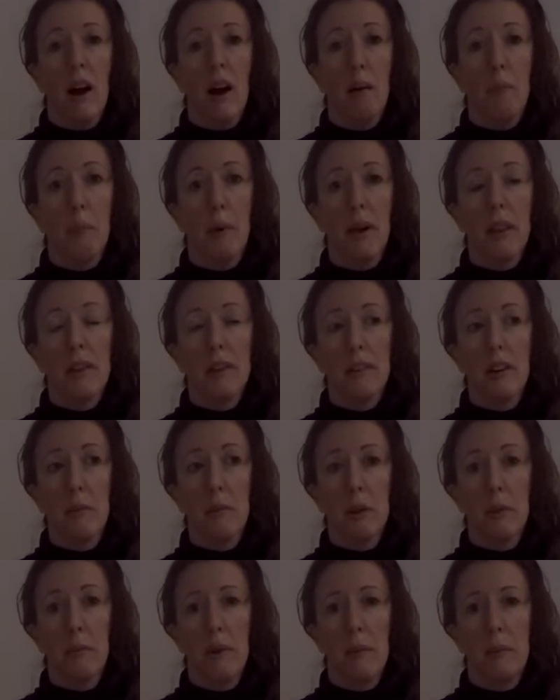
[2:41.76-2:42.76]
By the time
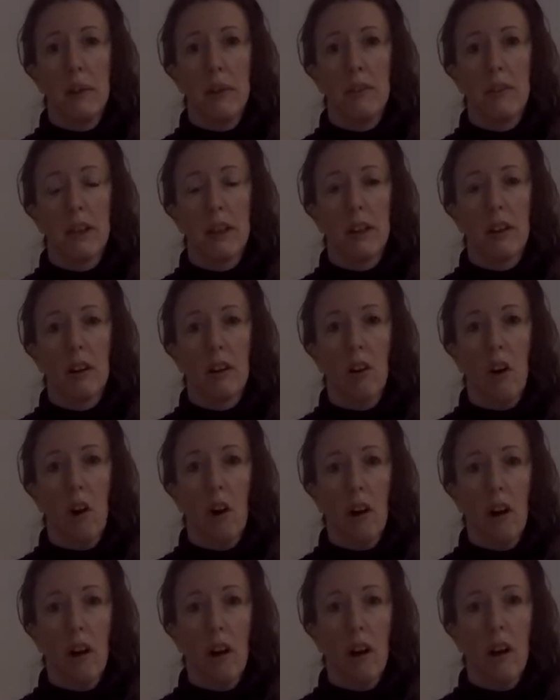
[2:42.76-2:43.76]
you're maybe doing the
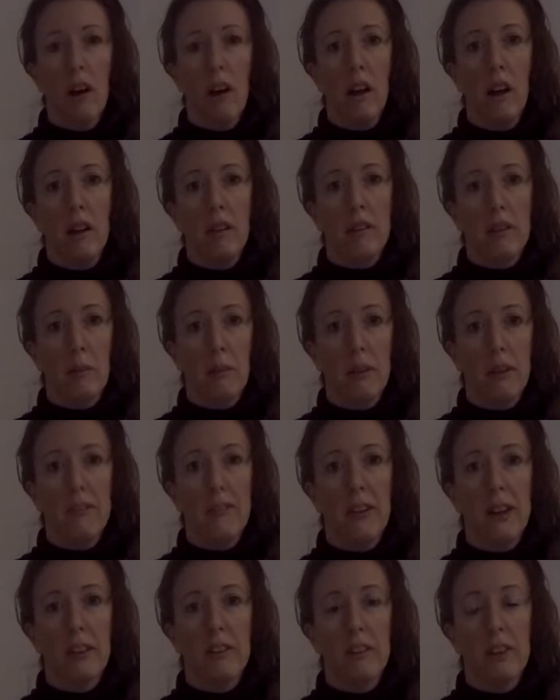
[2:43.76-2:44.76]
collar, some of the
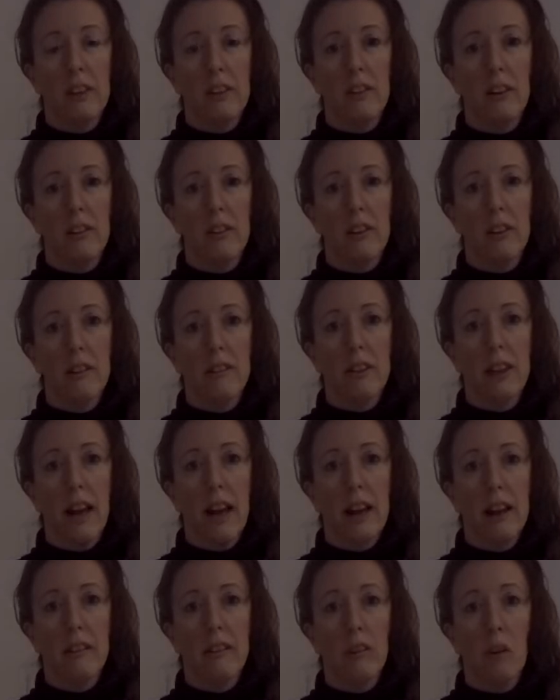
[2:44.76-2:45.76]
finishing touches,
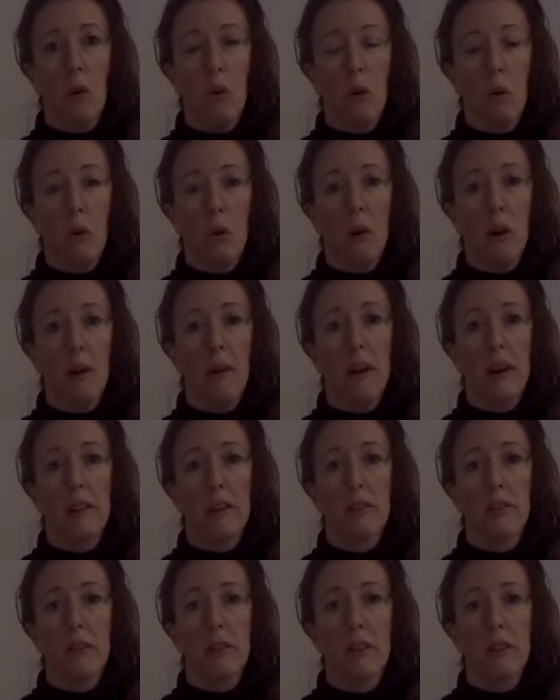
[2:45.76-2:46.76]
that is all going
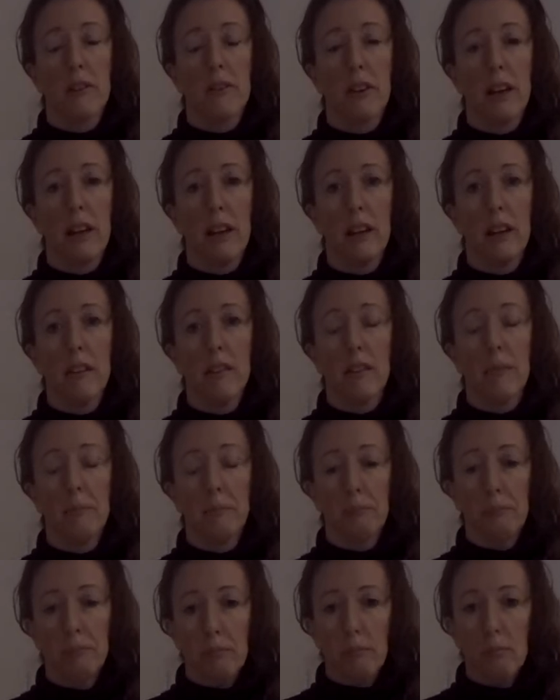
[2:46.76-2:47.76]
through your fingers.
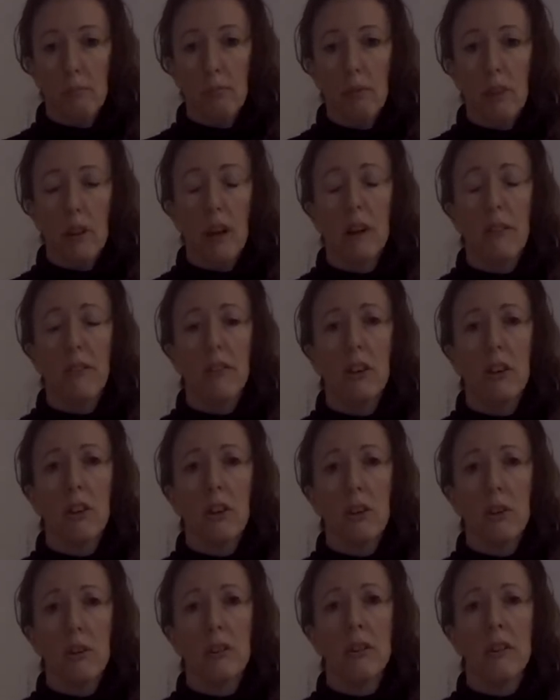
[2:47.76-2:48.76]
If
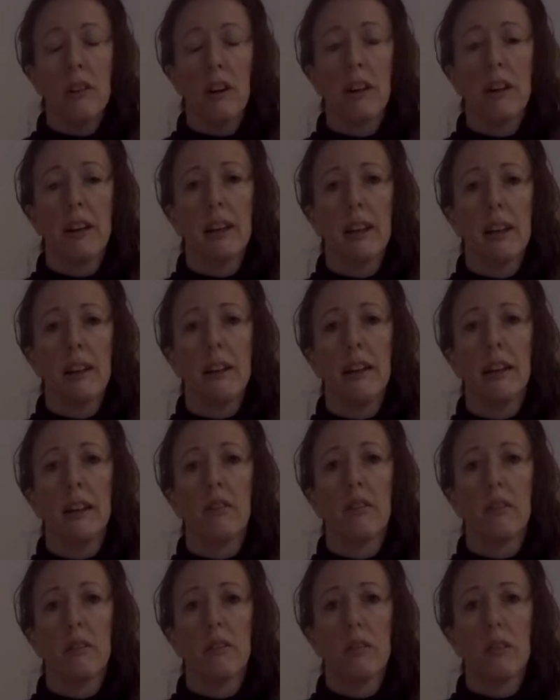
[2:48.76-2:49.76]
you use circular
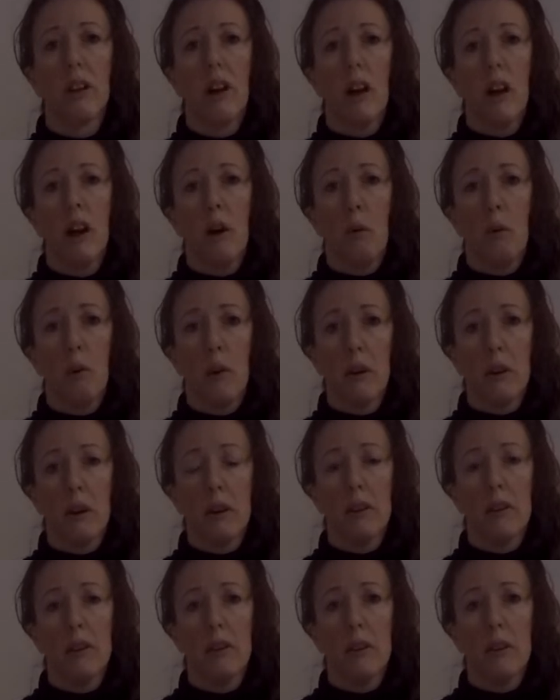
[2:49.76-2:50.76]
needles, what you
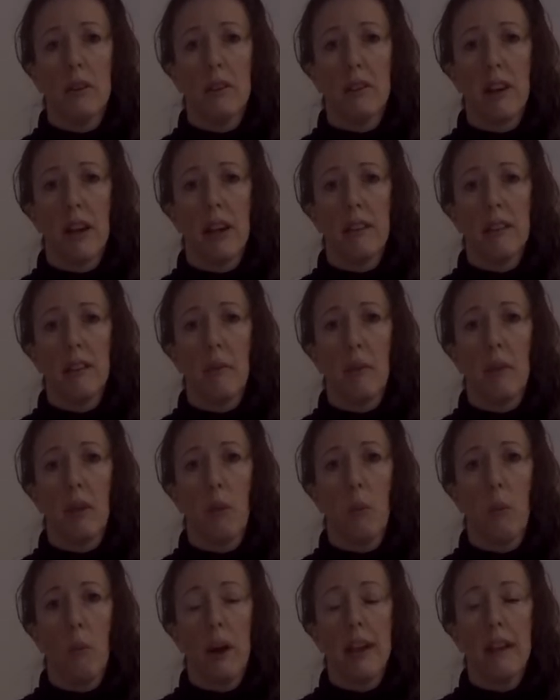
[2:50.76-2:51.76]
can do is take some of the
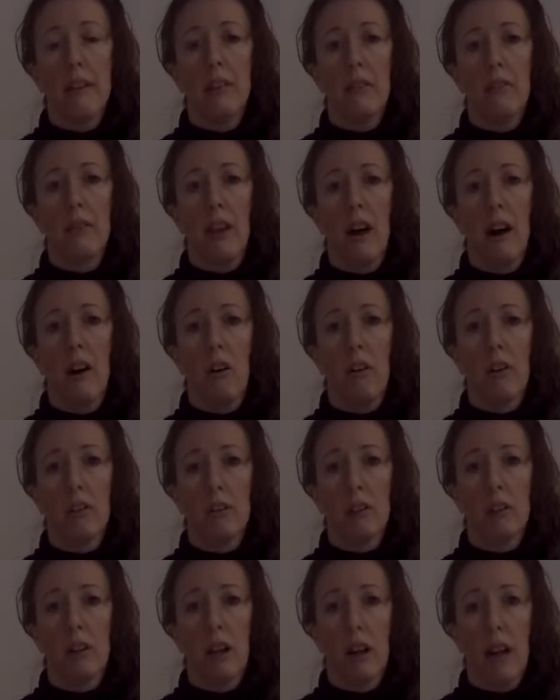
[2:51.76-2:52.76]
weight of that
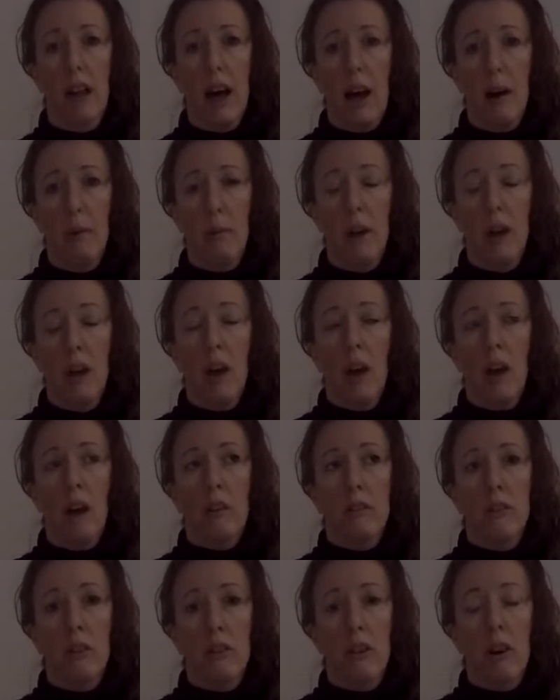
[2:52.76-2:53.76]
onto your lap
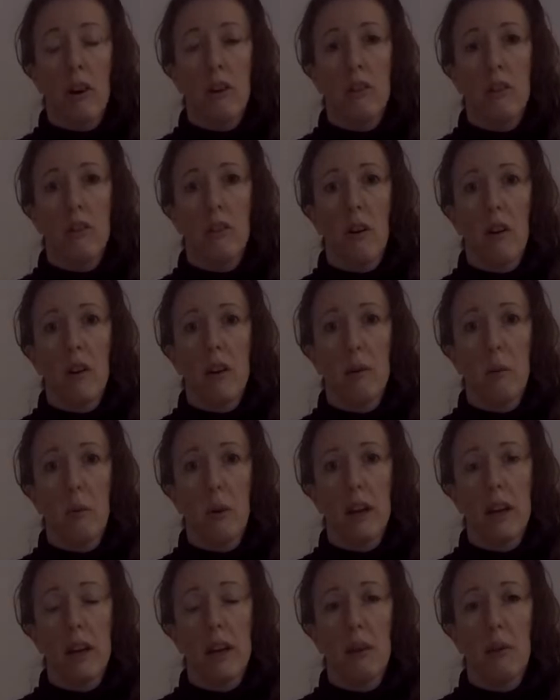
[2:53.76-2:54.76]
so that you're only
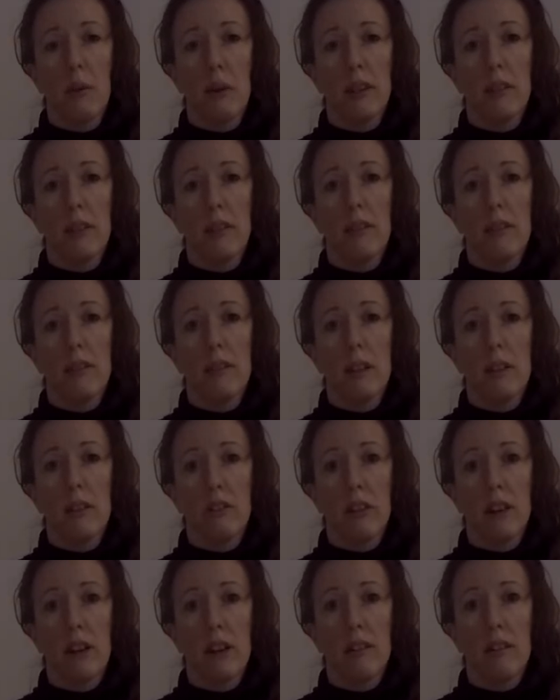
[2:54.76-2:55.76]
working with the
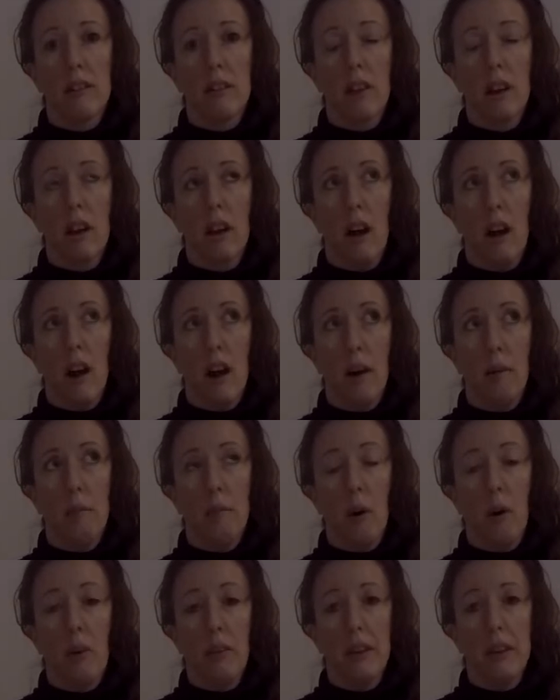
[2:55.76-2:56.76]
stitches
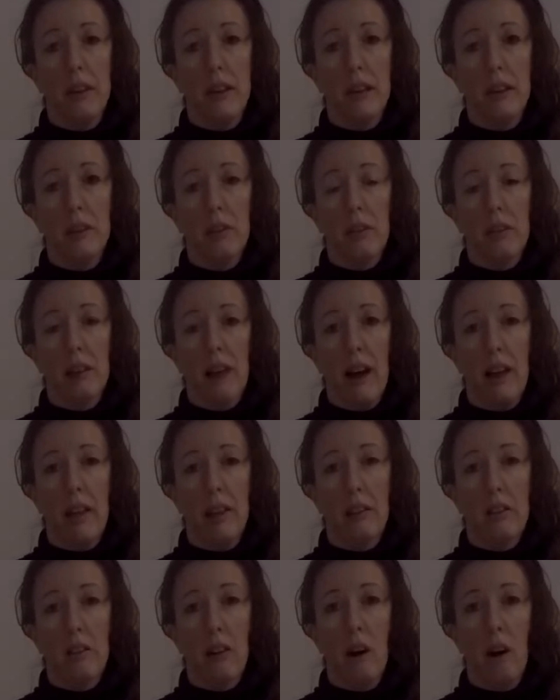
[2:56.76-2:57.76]
on the needles at the
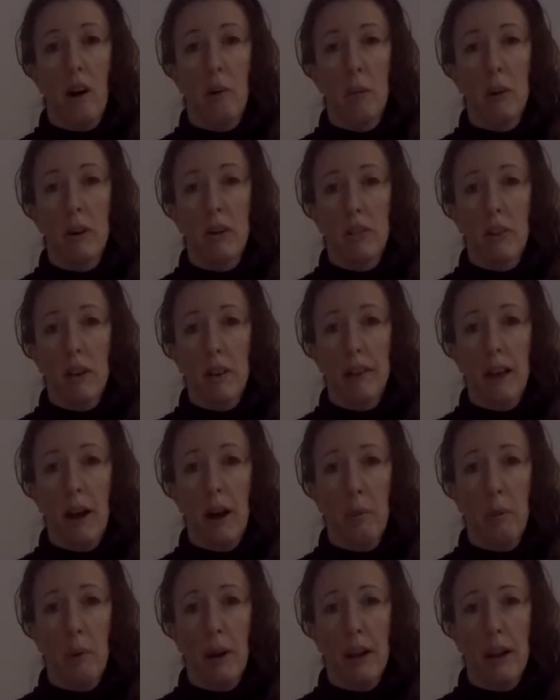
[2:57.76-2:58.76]
time, which does
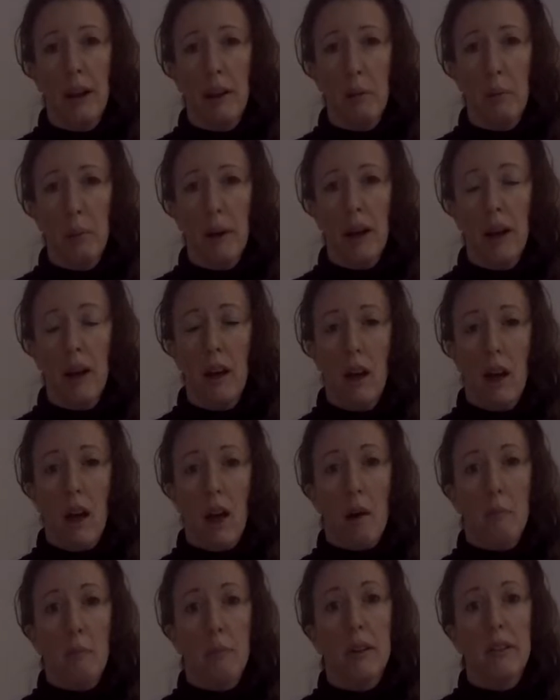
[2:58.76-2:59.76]
help a little bit.
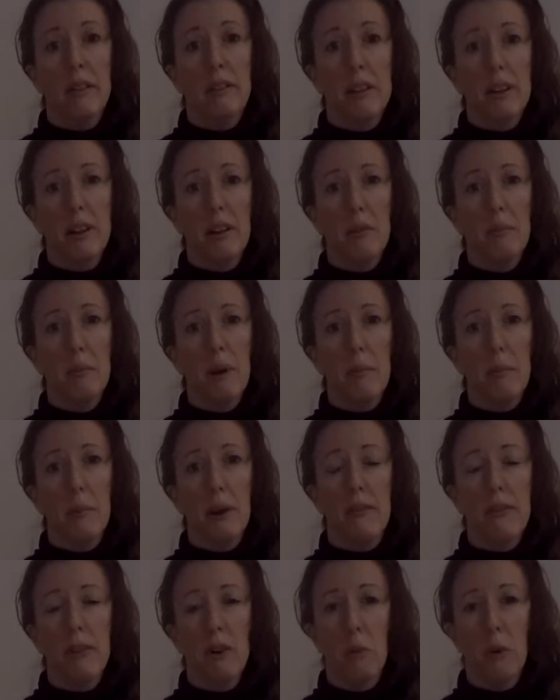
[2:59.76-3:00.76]
But still, maybe
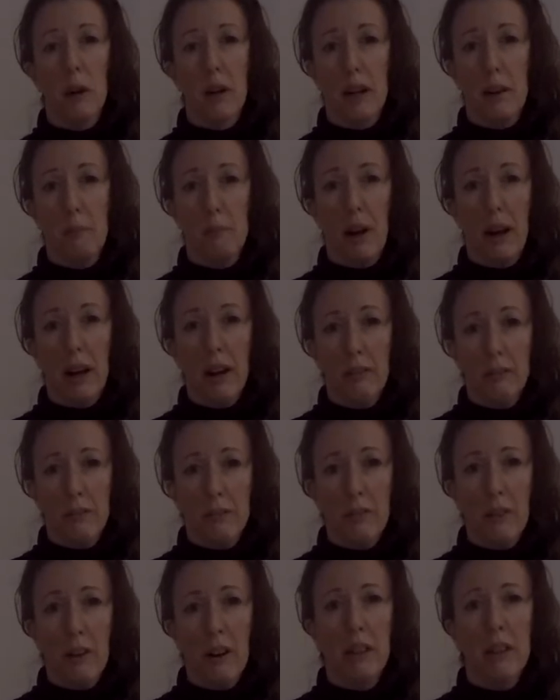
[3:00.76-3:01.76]
if you're working back and
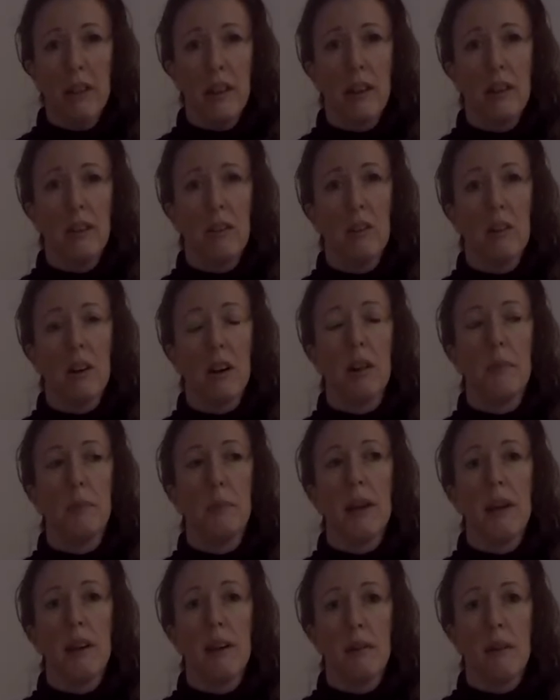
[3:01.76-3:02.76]
front, then you're going to
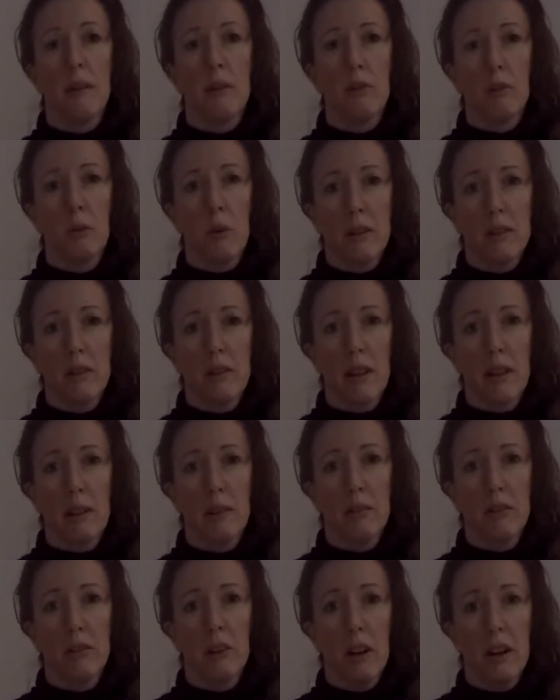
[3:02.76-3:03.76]
be twisting,
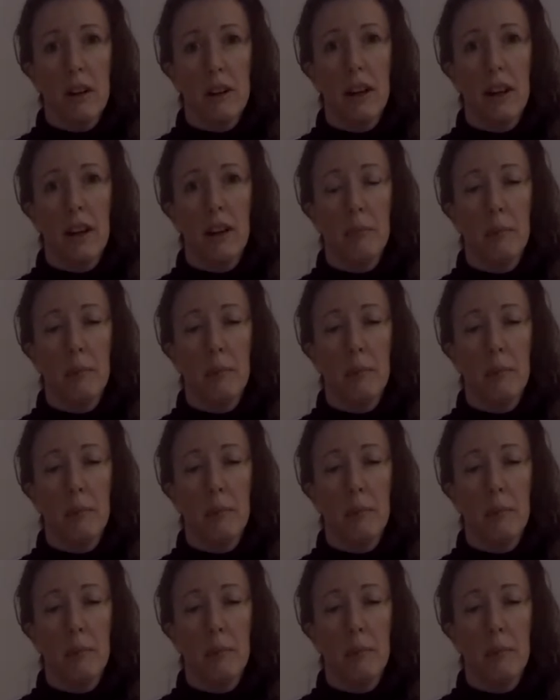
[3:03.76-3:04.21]
turning and